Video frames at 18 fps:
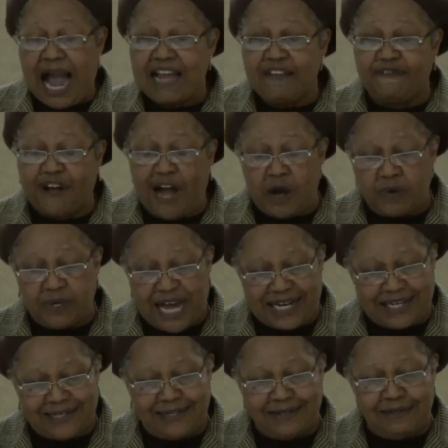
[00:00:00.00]
I found
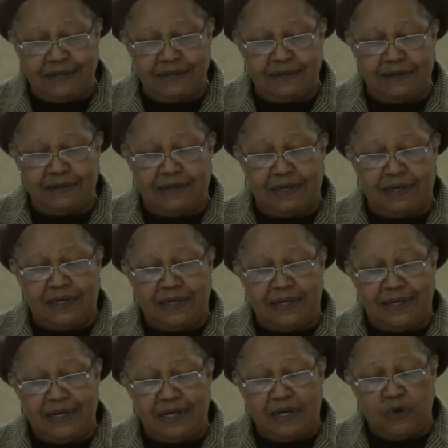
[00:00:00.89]
that
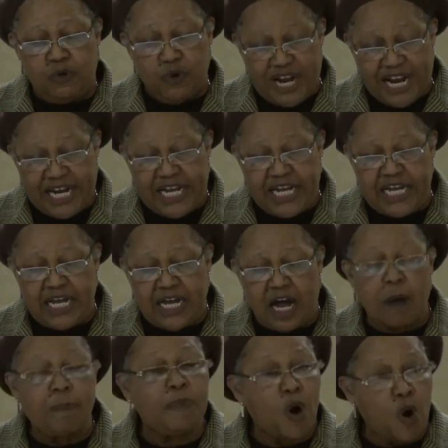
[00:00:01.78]

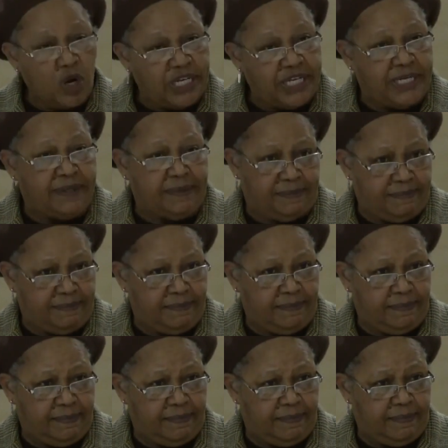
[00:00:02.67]
really appalling.
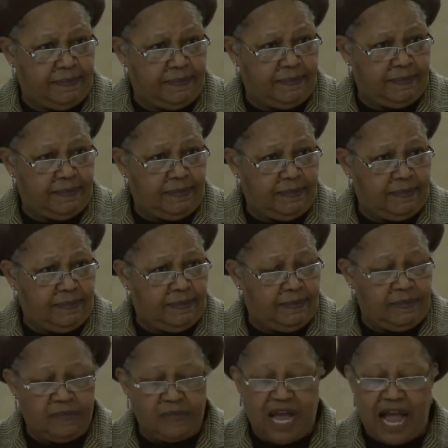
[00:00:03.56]

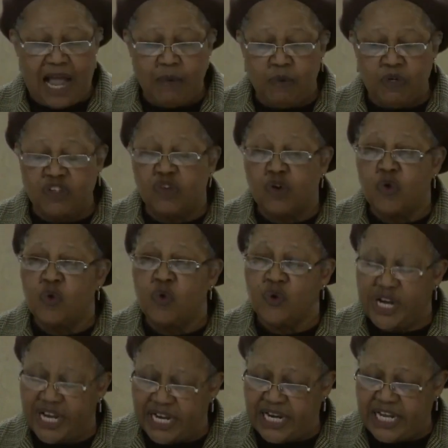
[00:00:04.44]
I was
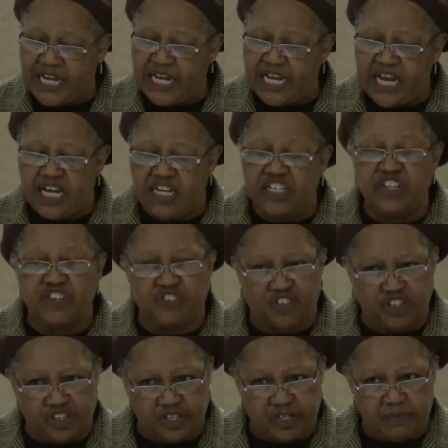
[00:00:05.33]
really
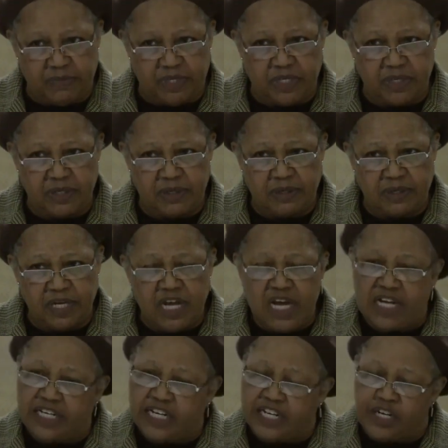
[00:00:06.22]
disturbed
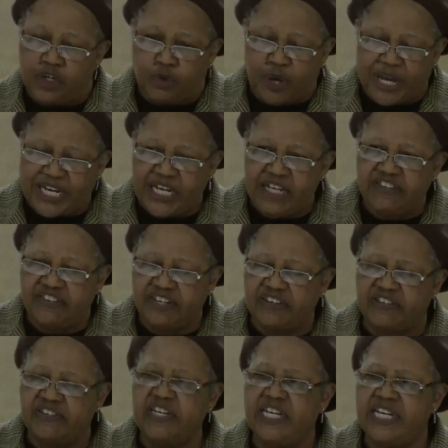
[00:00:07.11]
that in
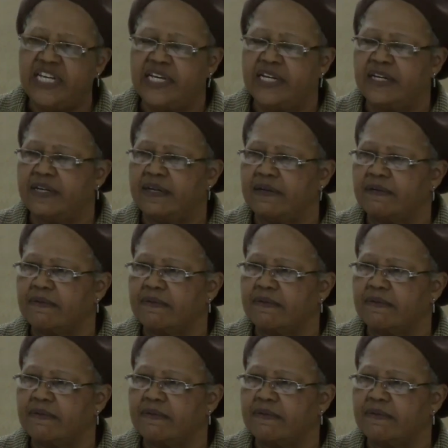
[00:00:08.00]
2016,